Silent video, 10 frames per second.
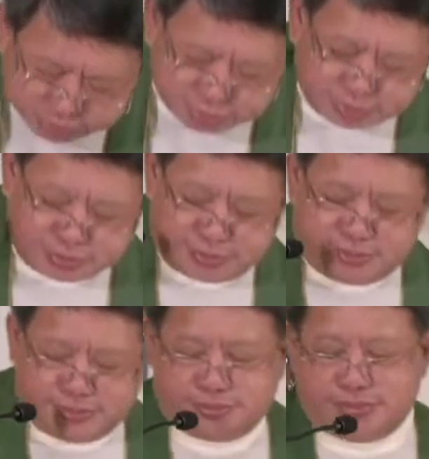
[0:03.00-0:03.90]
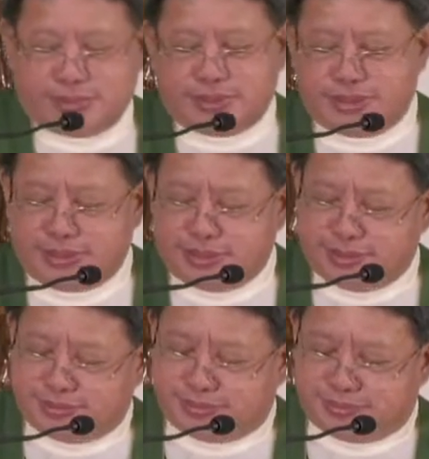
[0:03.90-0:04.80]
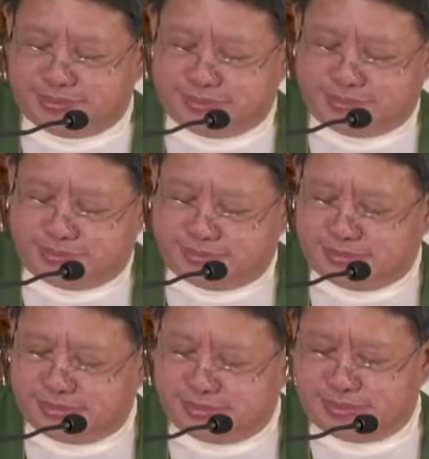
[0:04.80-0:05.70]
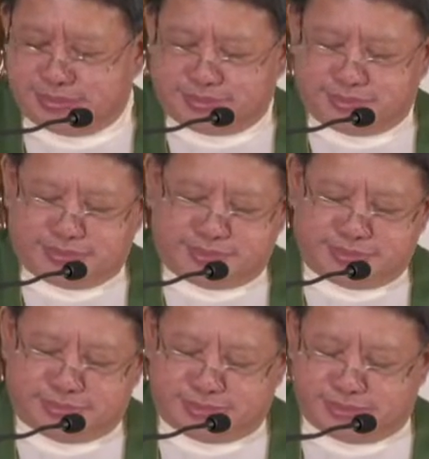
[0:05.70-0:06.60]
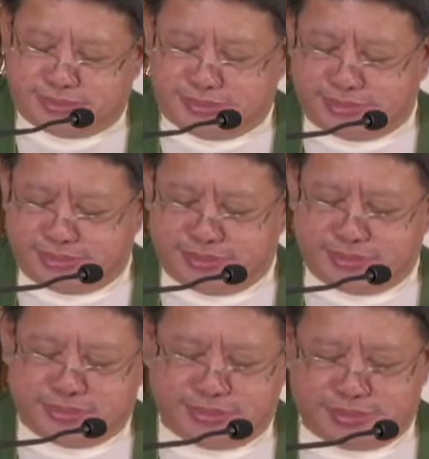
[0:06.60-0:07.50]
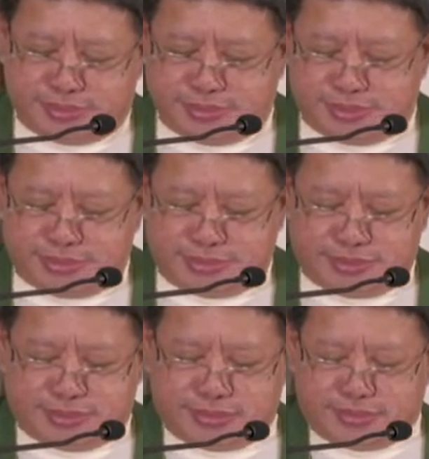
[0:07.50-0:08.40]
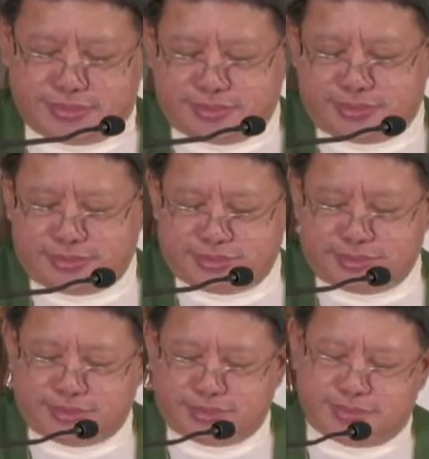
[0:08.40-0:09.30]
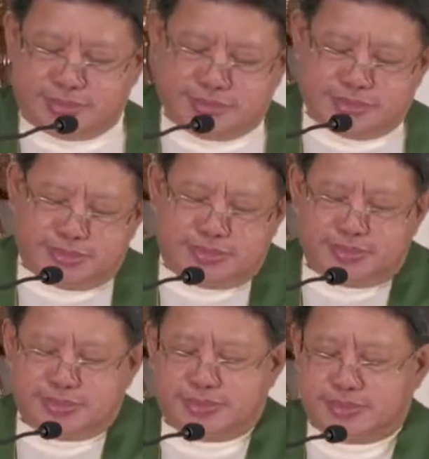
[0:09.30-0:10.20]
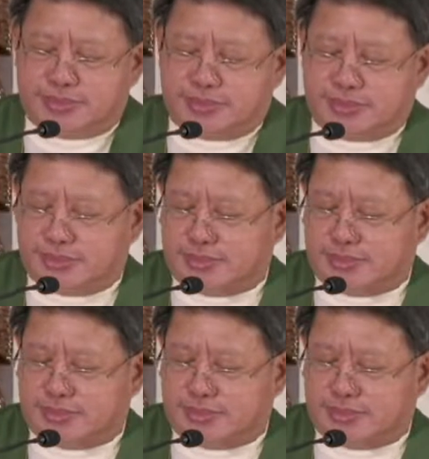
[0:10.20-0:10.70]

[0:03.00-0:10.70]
No one is speaking in this clip.